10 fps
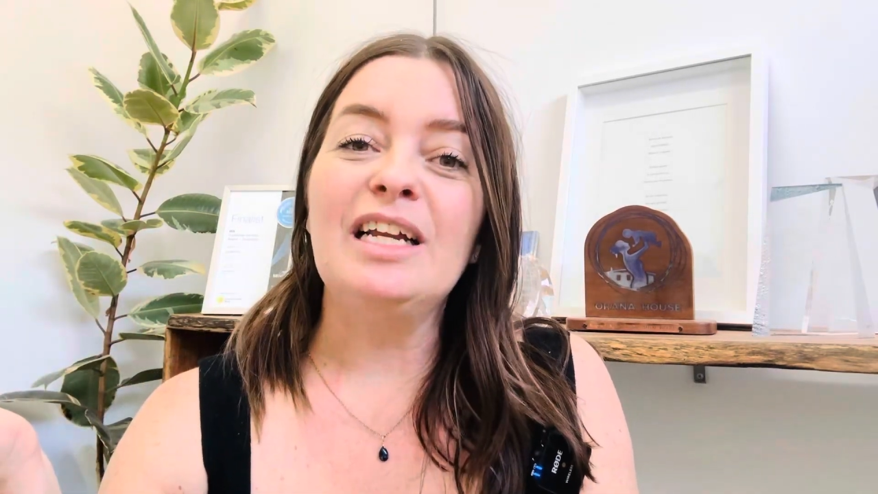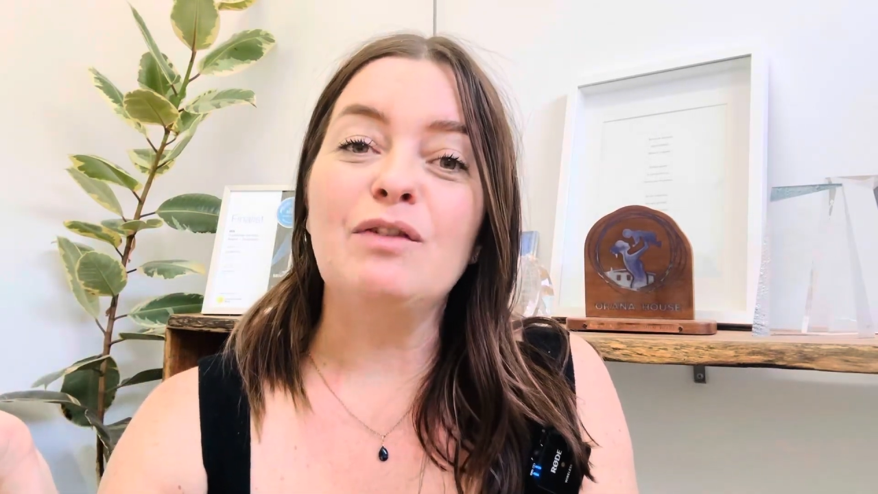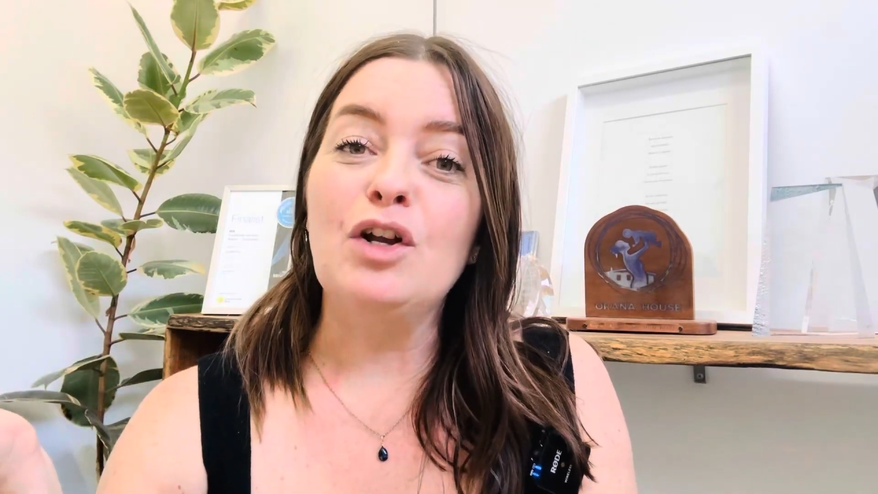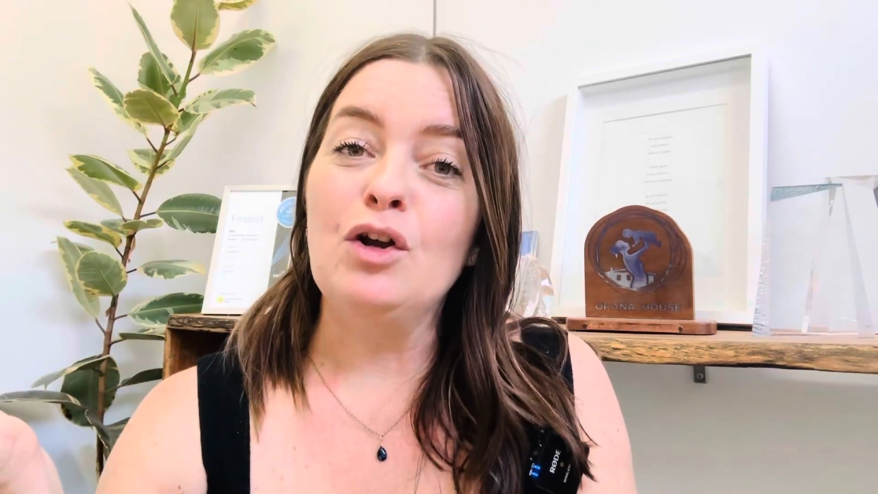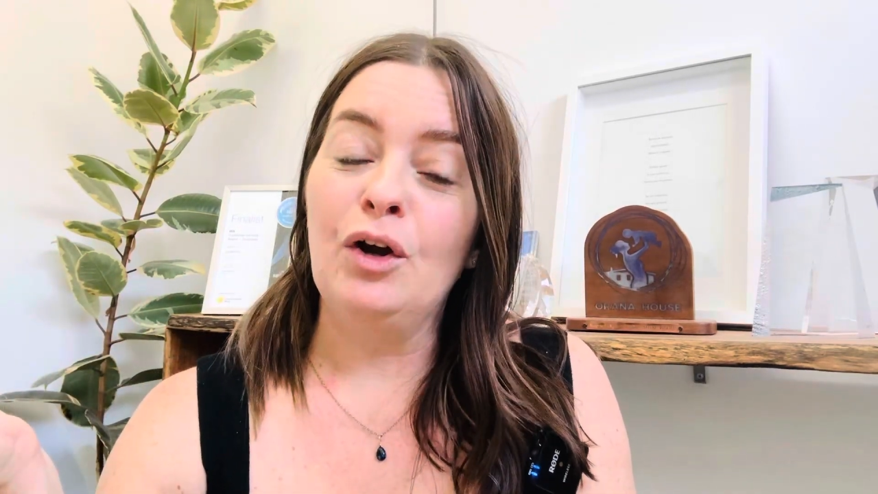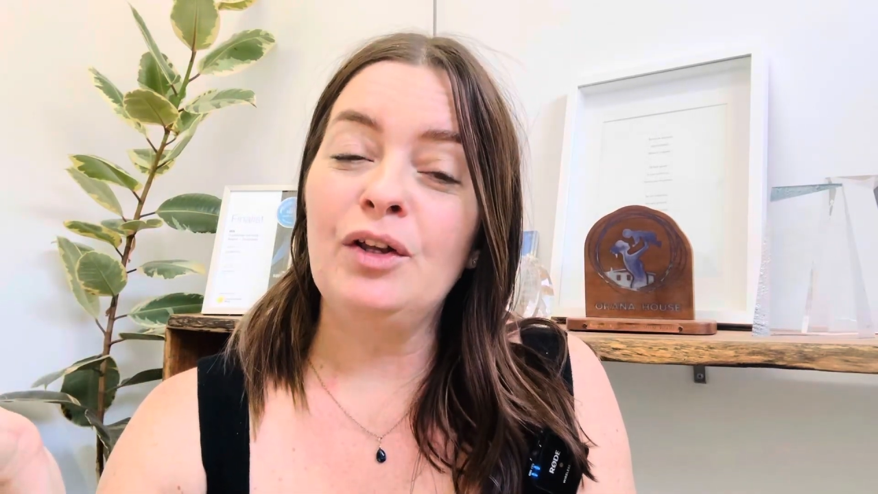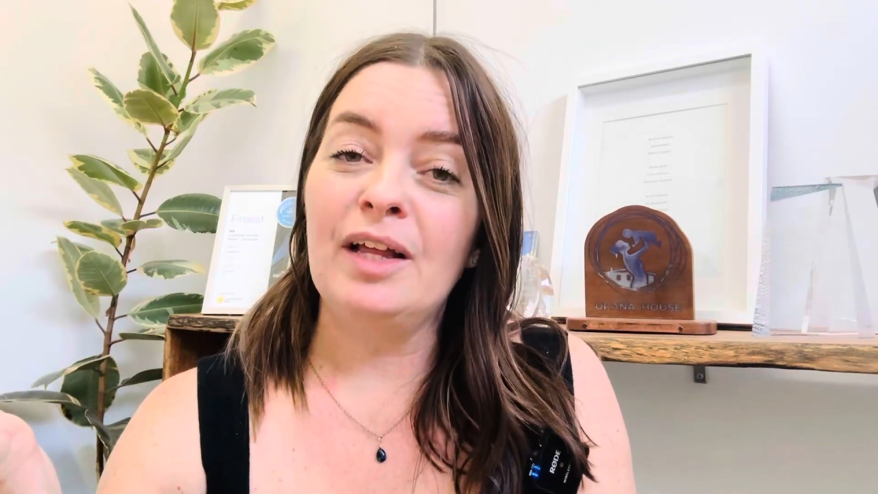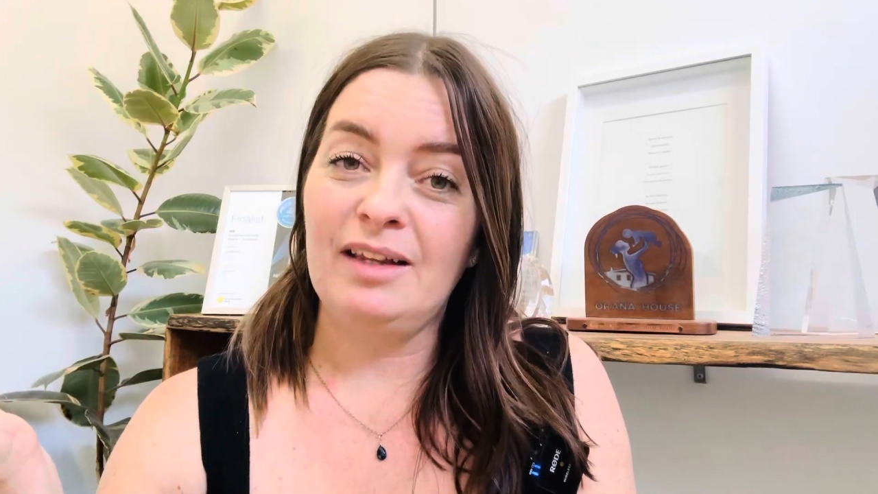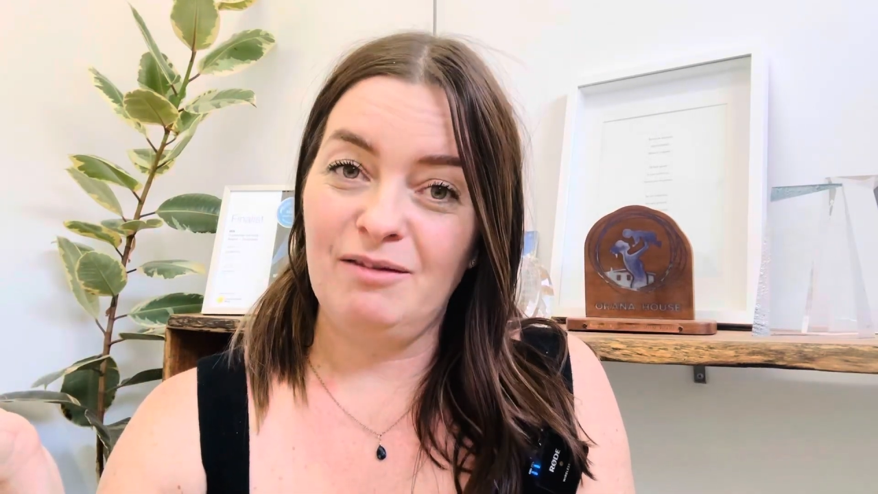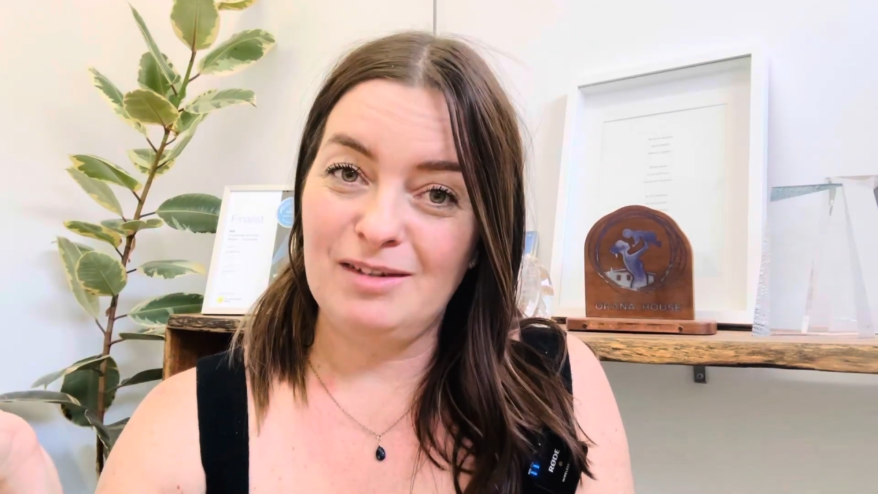even know
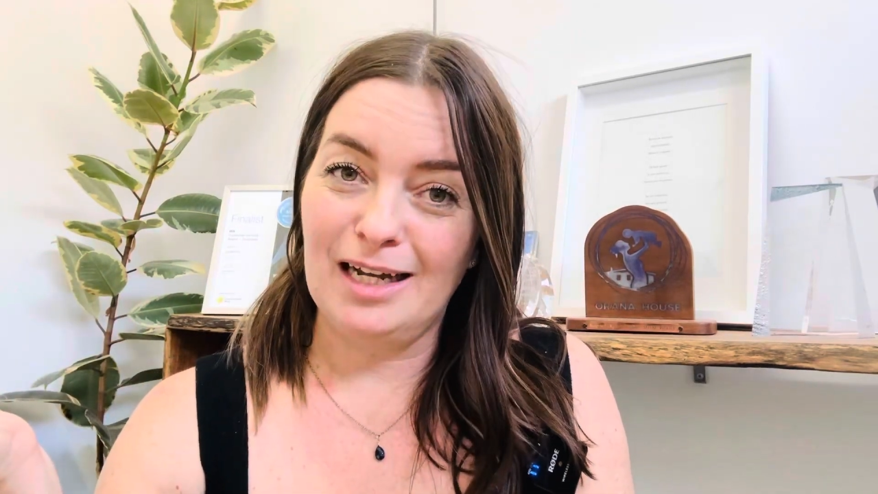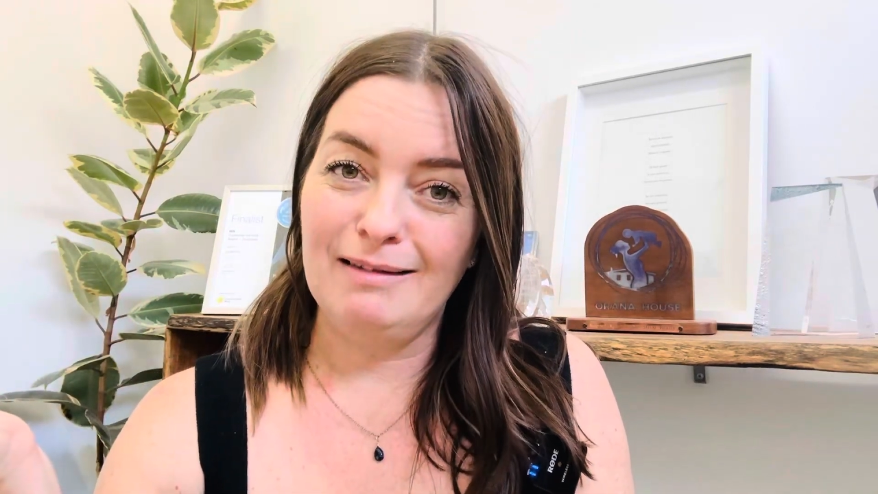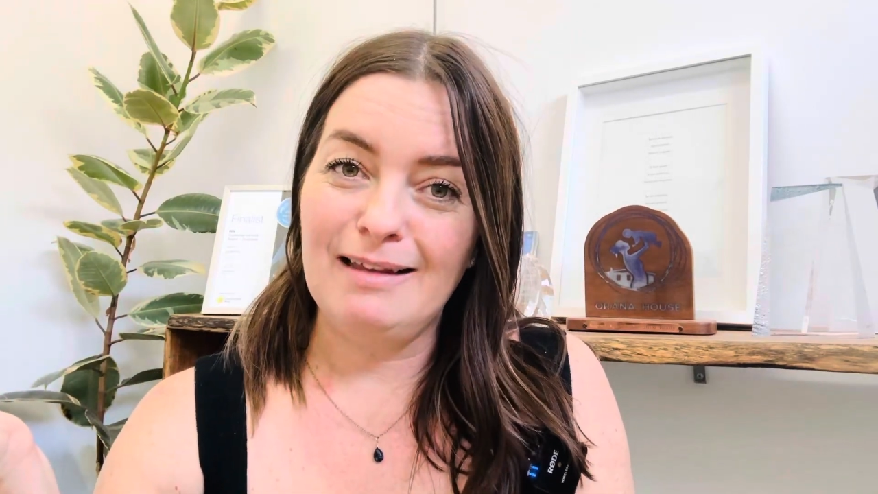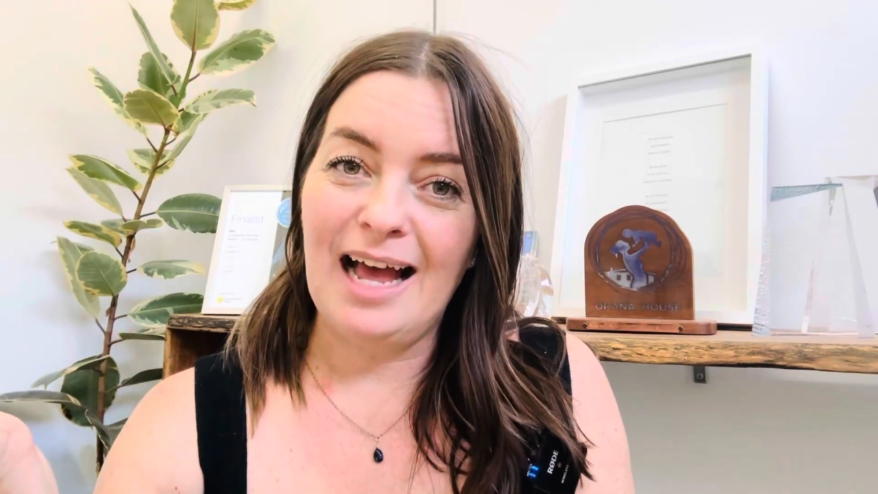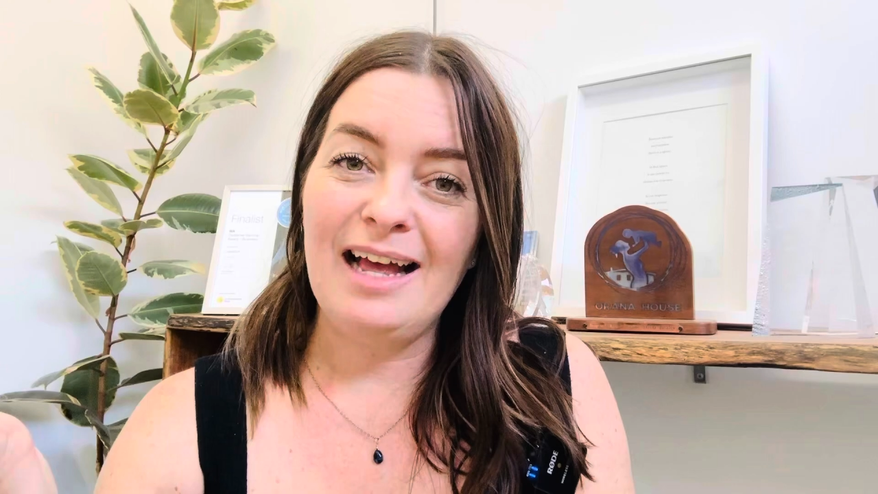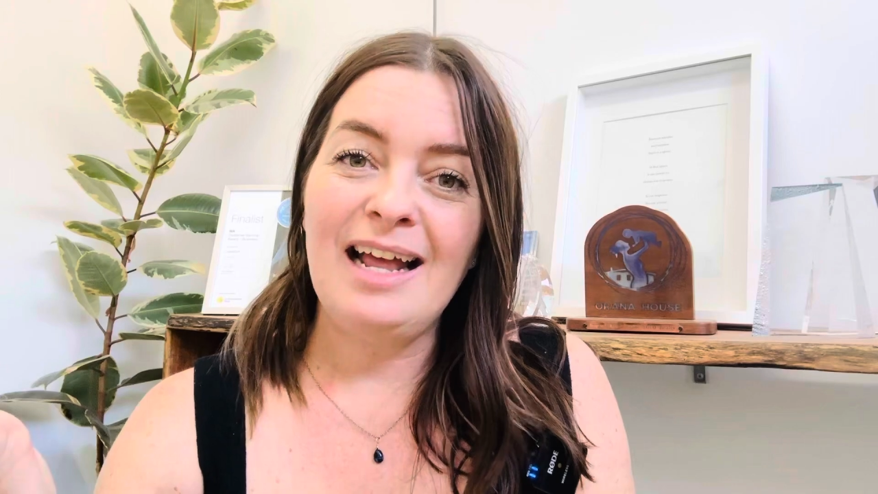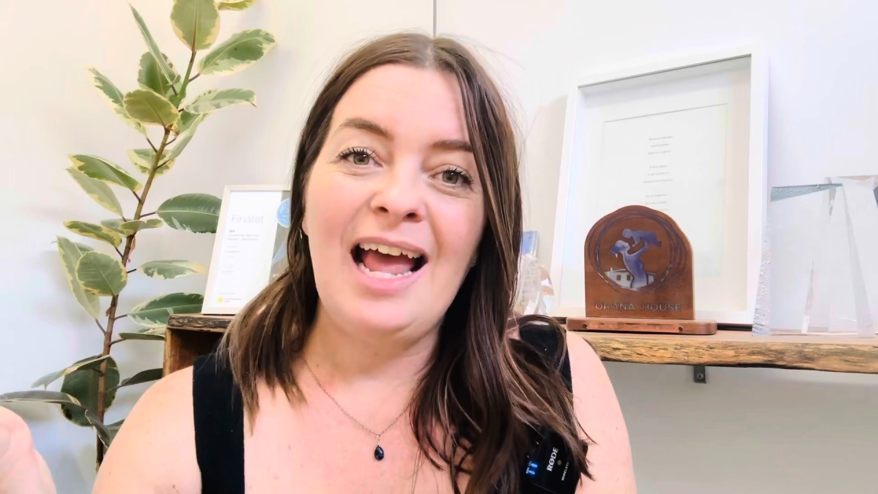that they've done that.